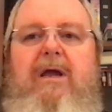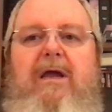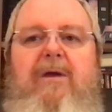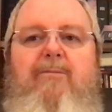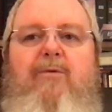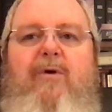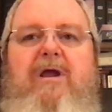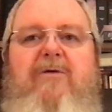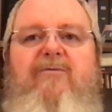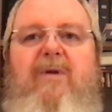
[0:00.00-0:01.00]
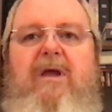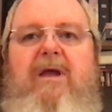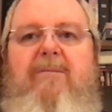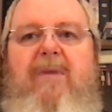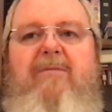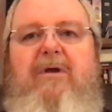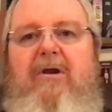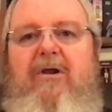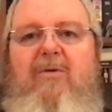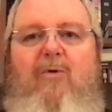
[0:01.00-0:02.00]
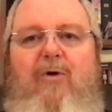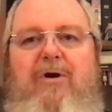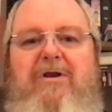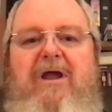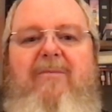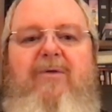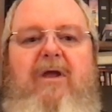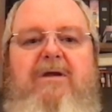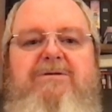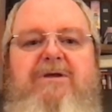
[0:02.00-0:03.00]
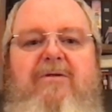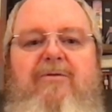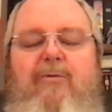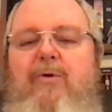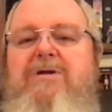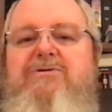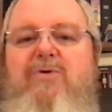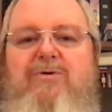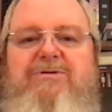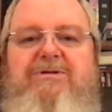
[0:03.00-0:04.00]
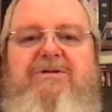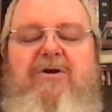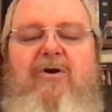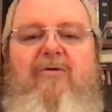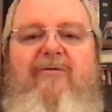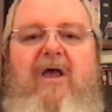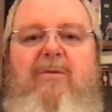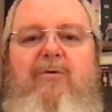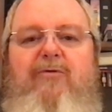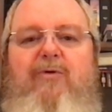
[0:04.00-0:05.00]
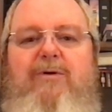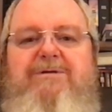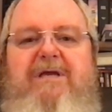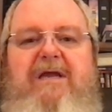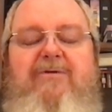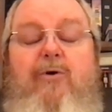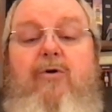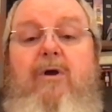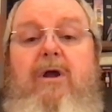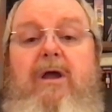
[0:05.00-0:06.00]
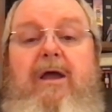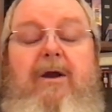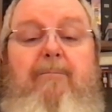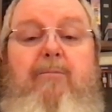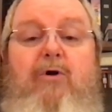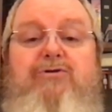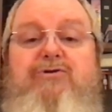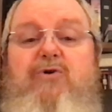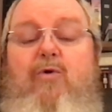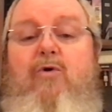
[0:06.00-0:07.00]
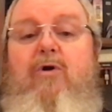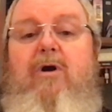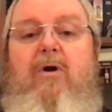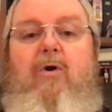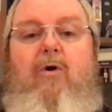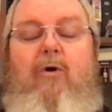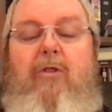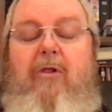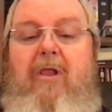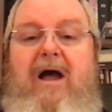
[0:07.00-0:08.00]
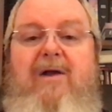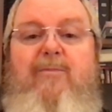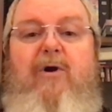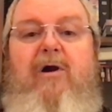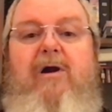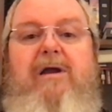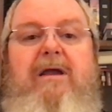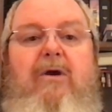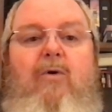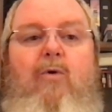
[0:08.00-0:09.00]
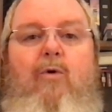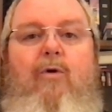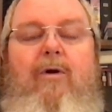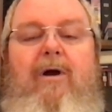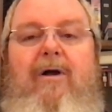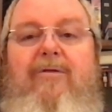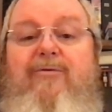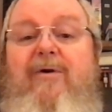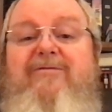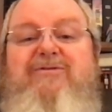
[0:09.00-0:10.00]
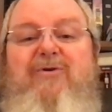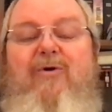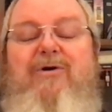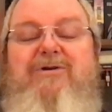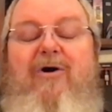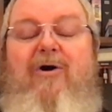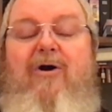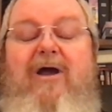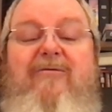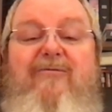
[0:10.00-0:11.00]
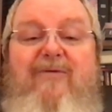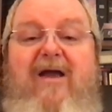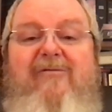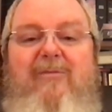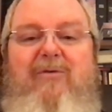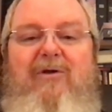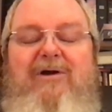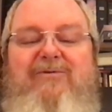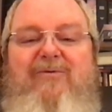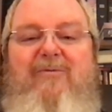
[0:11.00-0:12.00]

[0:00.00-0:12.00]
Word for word: in brief and maybe a little more in depth, is the resources that are available to us, either at a bookstore or the library, or thrift stores are a favorite place for